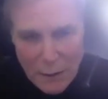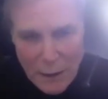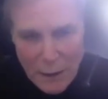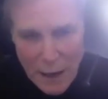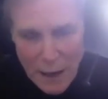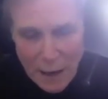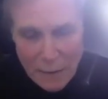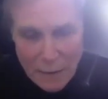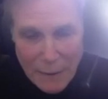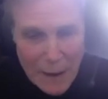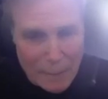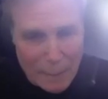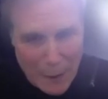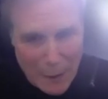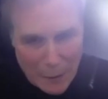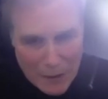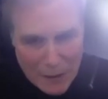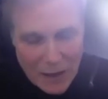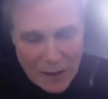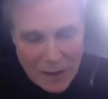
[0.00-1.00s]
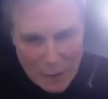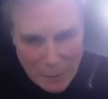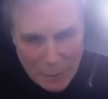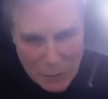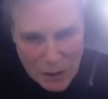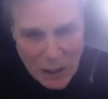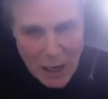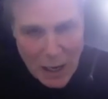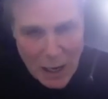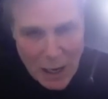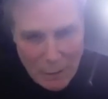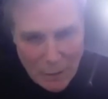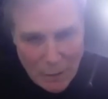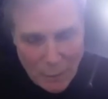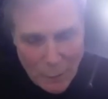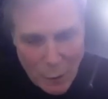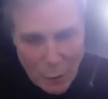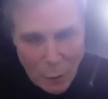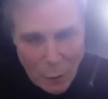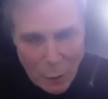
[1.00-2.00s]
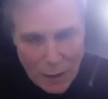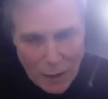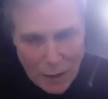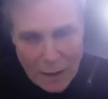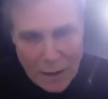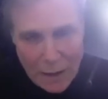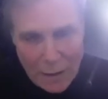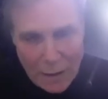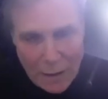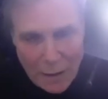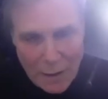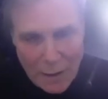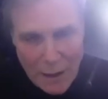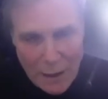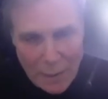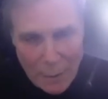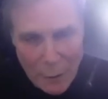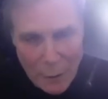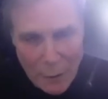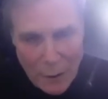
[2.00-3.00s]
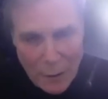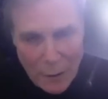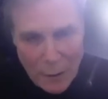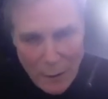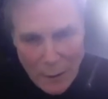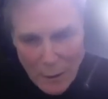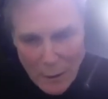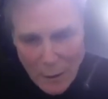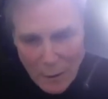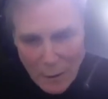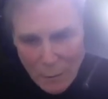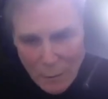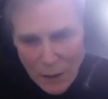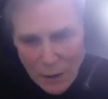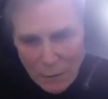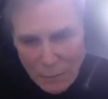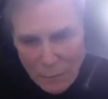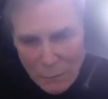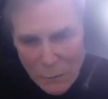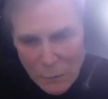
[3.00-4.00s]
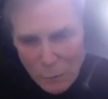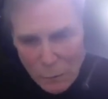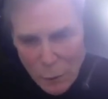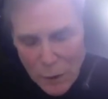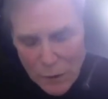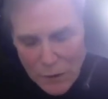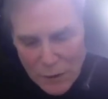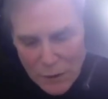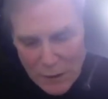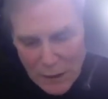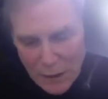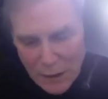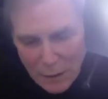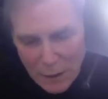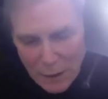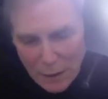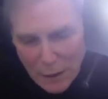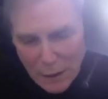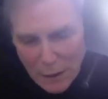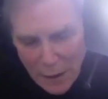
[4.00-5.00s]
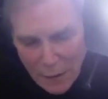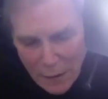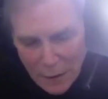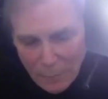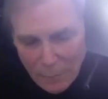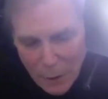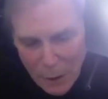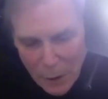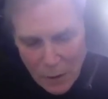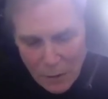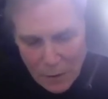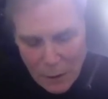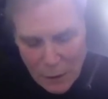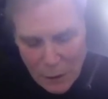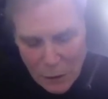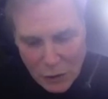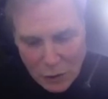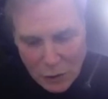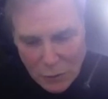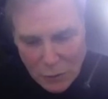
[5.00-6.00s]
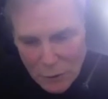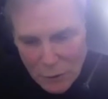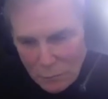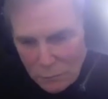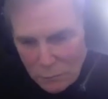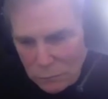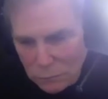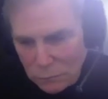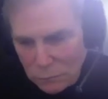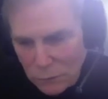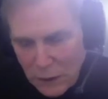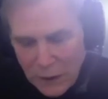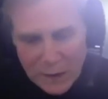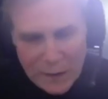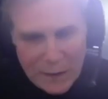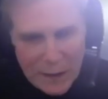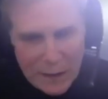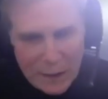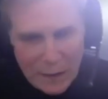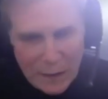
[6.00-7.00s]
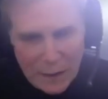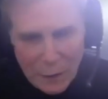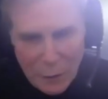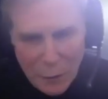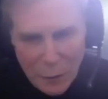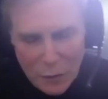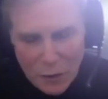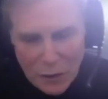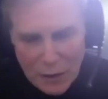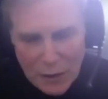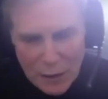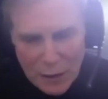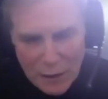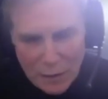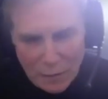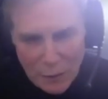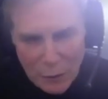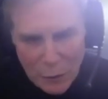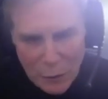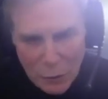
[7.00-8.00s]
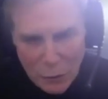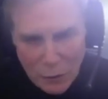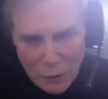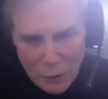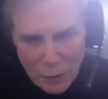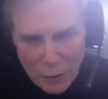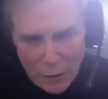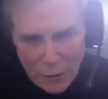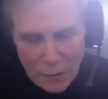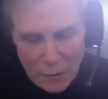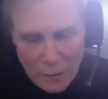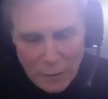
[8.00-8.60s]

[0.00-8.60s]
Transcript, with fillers: Uh, yeah. That will take some time before we can get to that point. But once again, the I think part of the issue is let's get the user to get some control here.